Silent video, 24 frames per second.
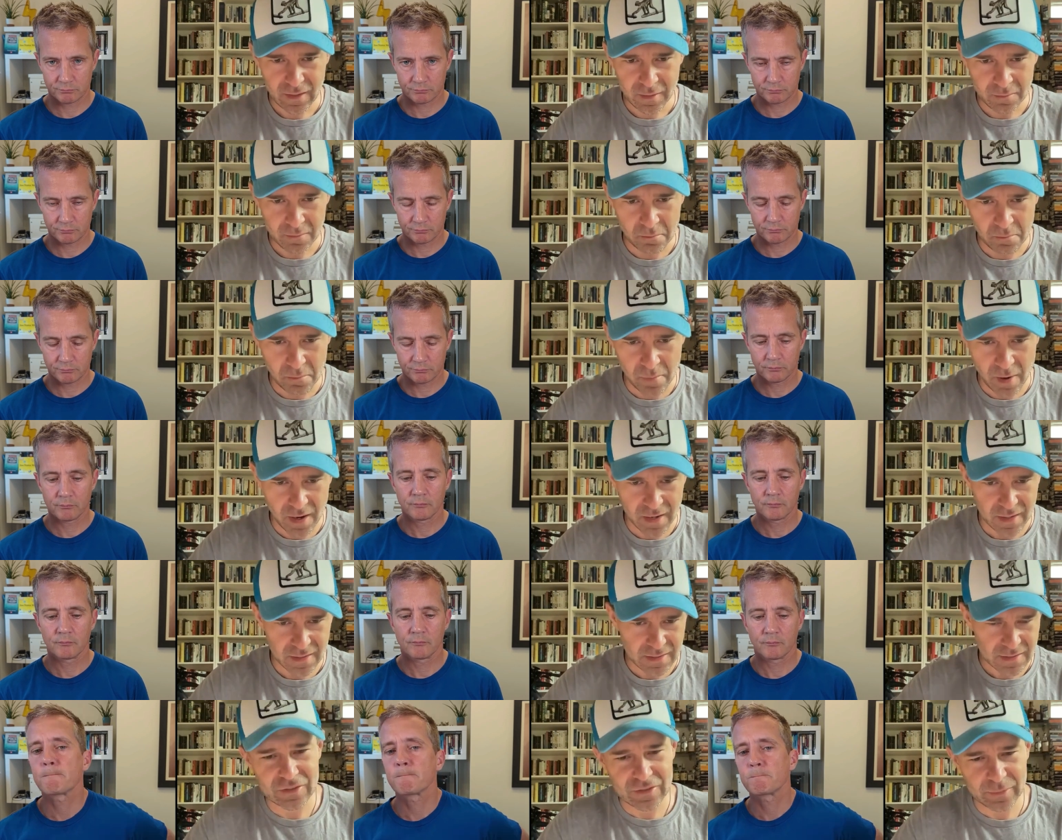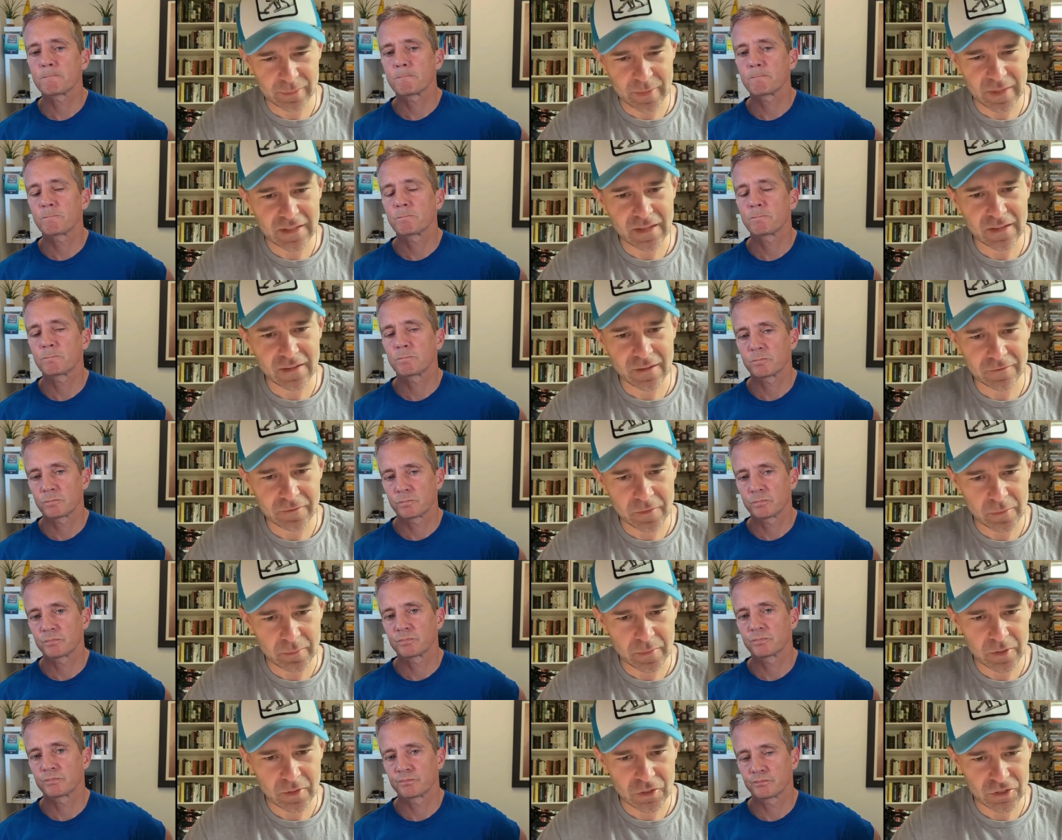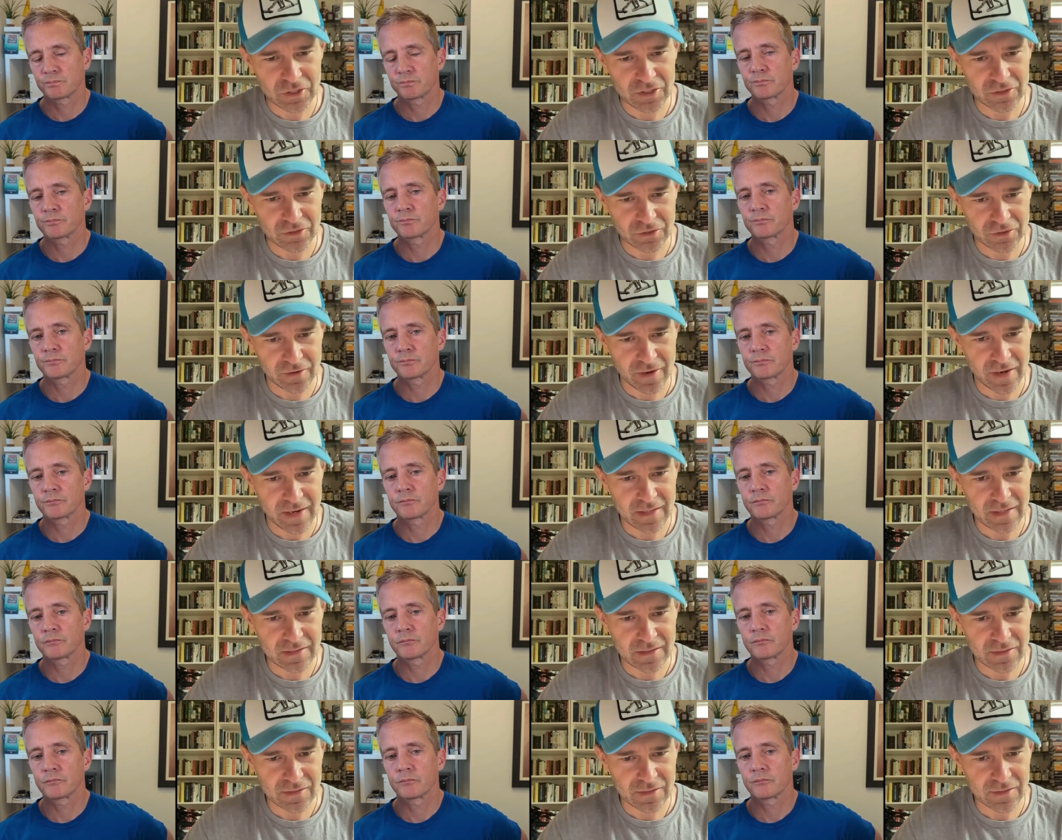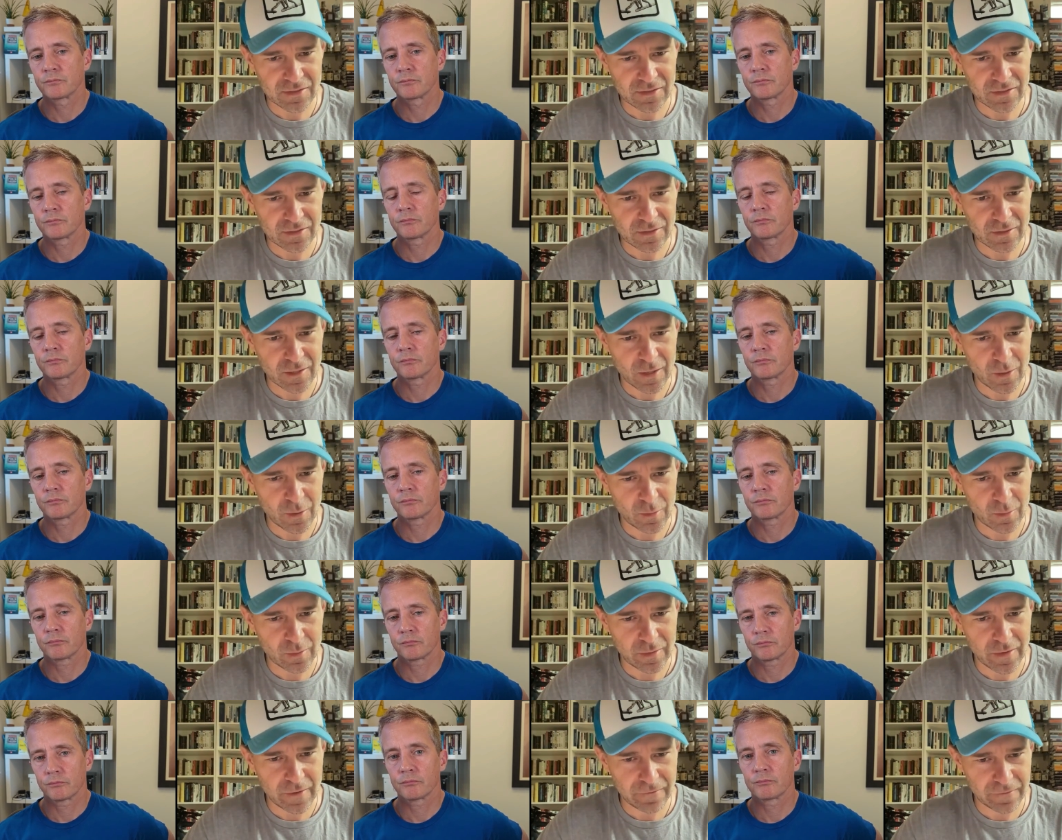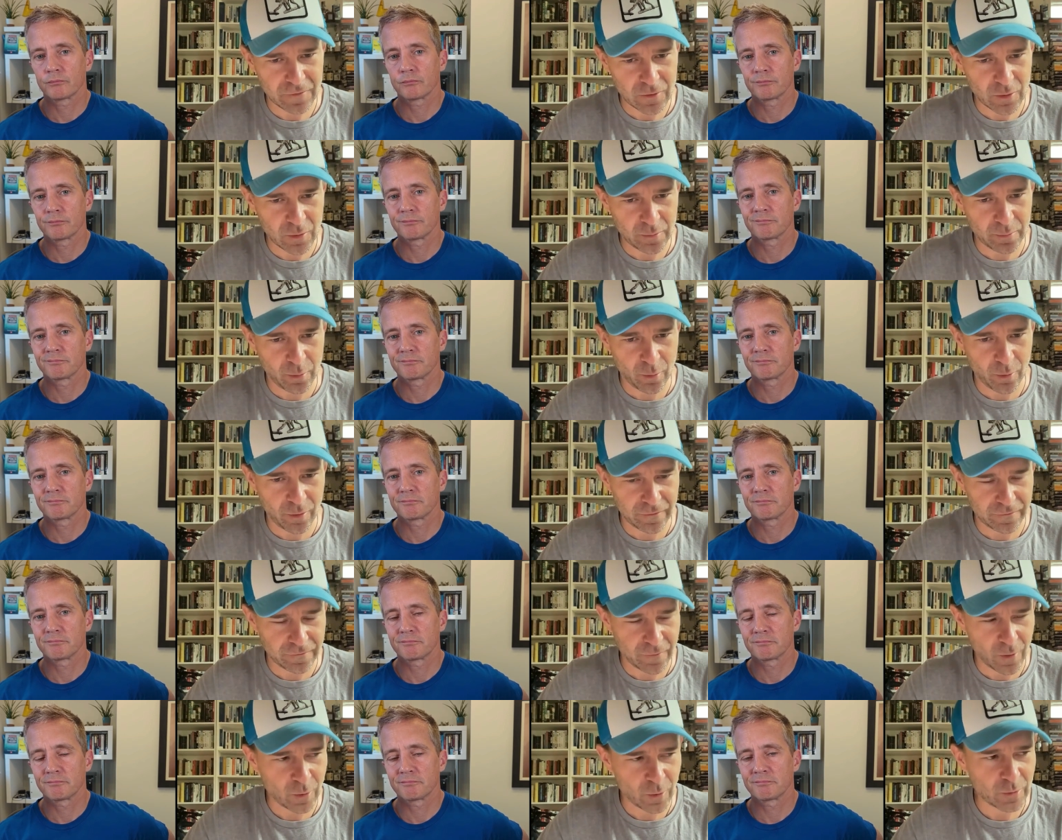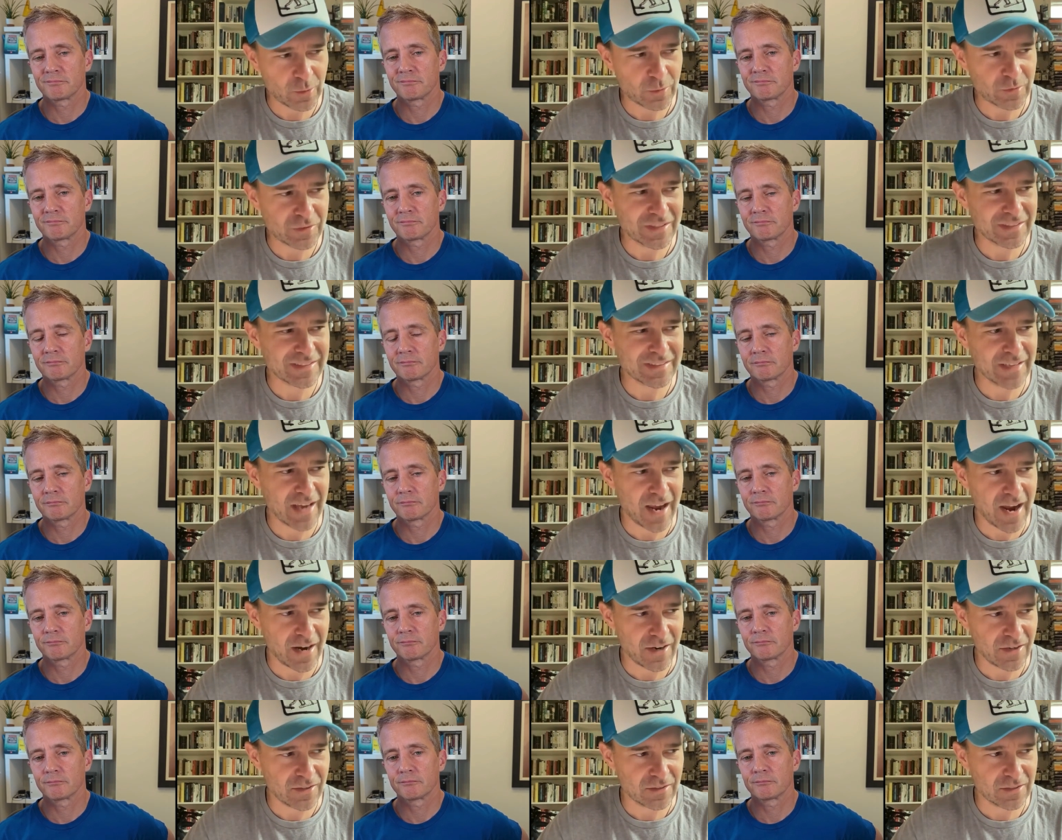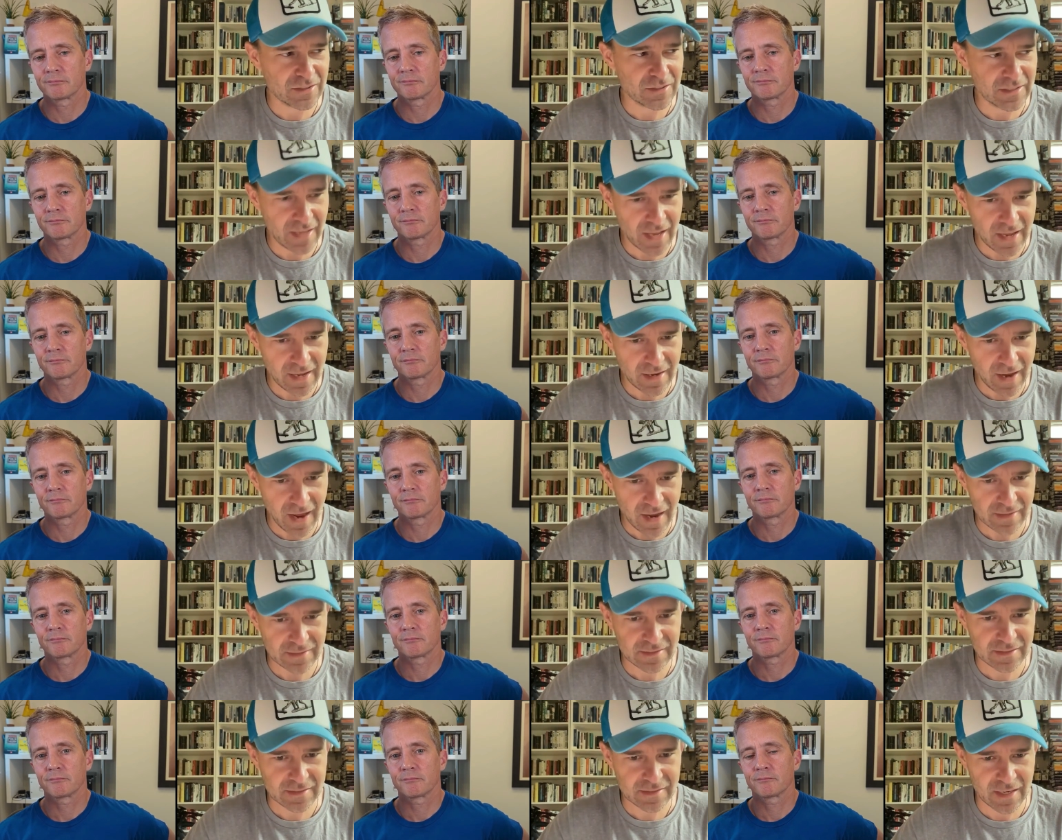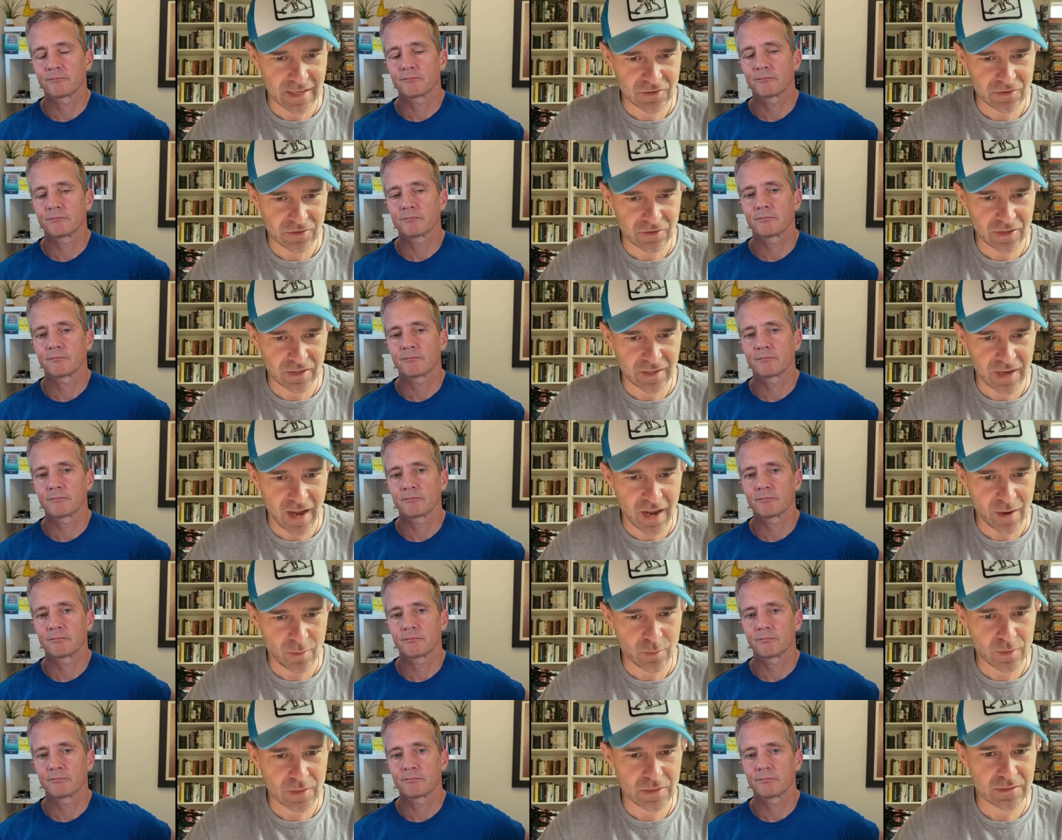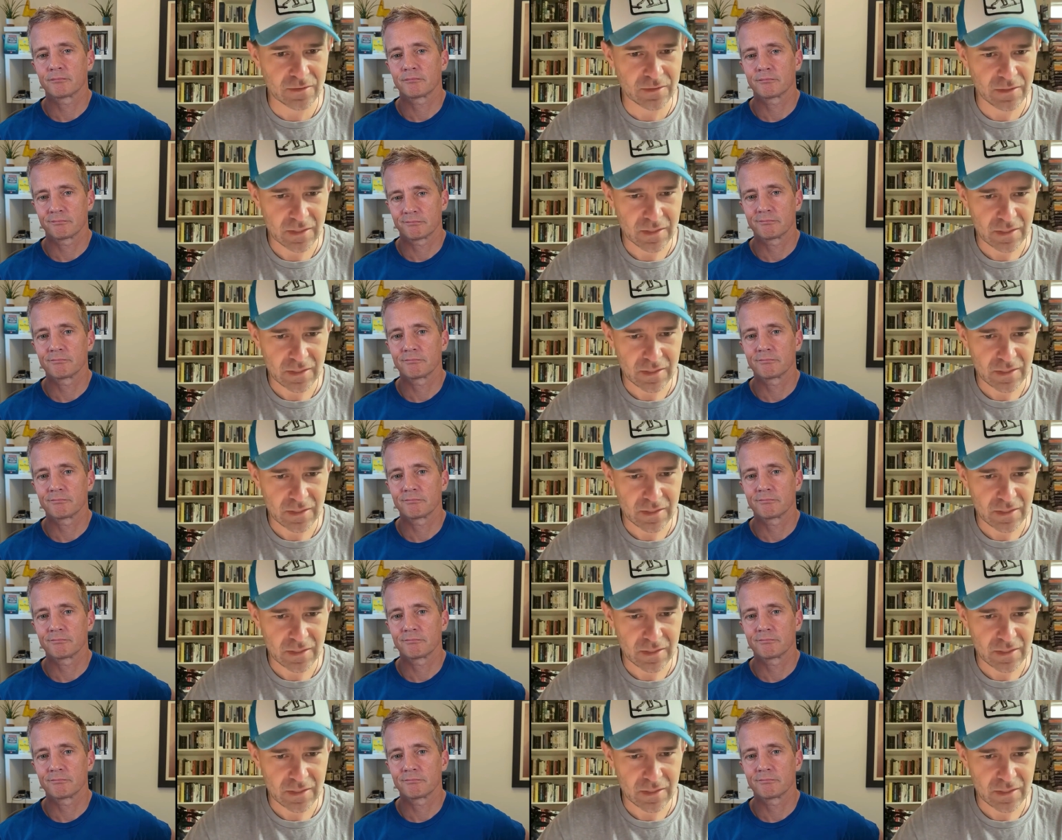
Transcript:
Speaker 1: But speaking of emergent trends, you know, if your portfolio is entirely AI-centric, I would